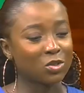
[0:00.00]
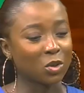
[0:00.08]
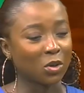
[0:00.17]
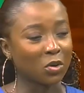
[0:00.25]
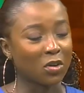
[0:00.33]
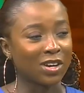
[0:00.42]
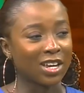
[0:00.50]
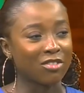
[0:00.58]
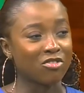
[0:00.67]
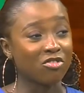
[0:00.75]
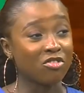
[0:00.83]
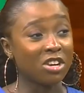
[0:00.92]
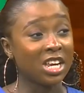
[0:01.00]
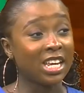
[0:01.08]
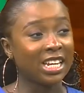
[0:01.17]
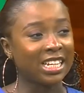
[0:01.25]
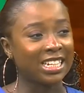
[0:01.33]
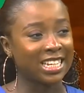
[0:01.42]
to uncover a
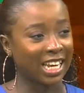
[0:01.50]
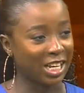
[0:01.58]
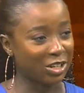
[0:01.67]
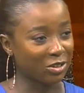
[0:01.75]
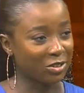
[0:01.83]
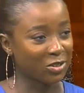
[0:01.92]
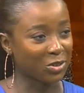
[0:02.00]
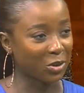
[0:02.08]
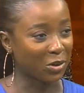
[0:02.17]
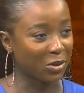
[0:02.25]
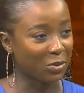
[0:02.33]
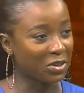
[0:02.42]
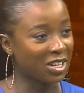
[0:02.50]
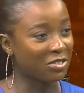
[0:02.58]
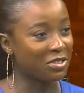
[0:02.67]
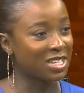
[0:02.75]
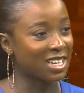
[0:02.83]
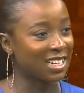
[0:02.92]
really dangerous story? We know
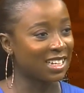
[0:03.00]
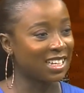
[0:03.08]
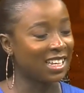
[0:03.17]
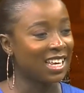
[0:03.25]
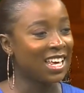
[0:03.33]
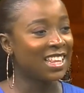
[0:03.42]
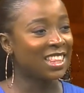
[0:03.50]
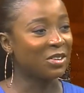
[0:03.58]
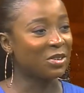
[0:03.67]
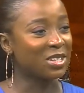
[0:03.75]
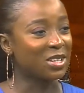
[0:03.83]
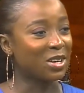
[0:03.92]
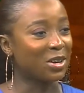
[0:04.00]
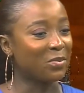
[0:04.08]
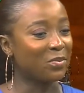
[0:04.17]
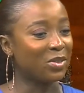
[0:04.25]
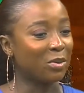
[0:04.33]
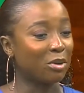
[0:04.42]
that recently there was a, uh,
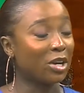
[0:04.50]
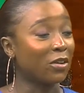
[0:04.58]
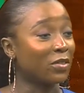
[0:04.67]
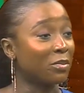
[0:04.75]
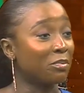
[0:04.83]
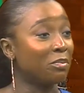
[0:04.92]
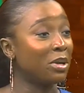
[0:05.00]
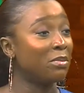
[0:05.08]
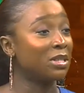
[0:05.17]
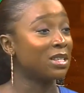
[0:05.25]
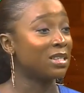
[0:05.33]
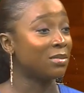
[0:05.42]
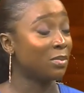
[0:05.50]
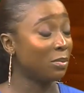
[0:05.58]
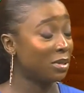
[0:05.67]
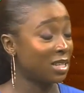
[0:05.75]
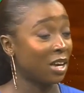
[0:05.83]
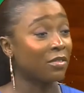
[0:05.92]
the break of the BBC,
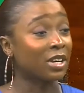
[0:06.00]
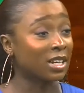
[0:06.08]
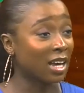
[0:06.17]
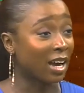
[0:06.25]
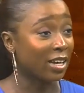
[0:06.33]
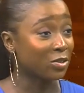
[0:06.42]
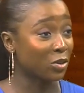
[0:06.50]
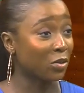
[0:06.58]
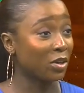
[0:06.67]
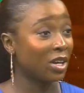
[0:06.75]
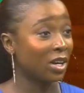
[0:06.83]
BBC Africa Eye story